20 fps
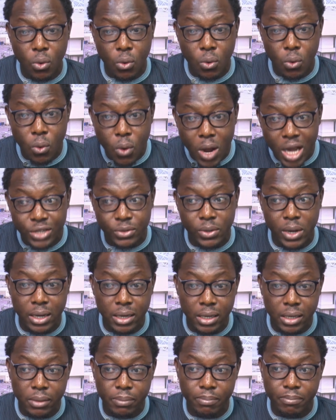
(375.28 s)
who
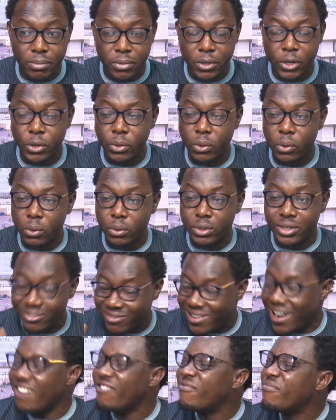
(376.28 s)
actually, you know,
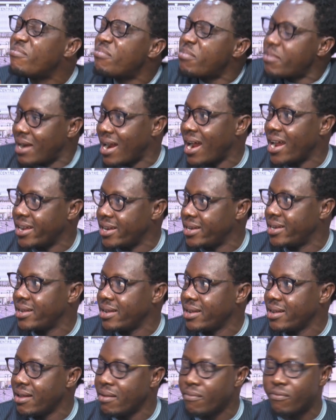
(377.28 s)
derive pride
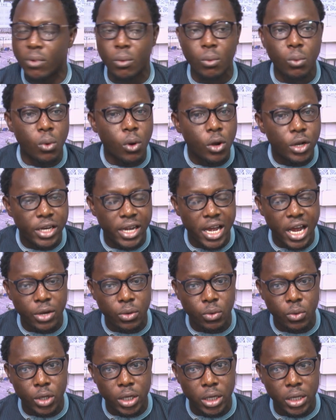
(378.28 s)
from what they are
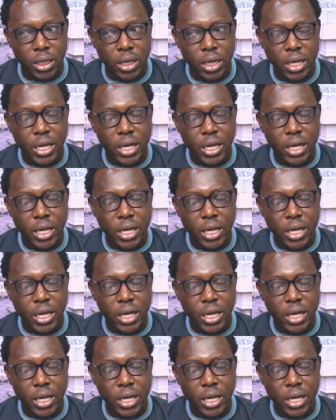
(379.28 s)
doing.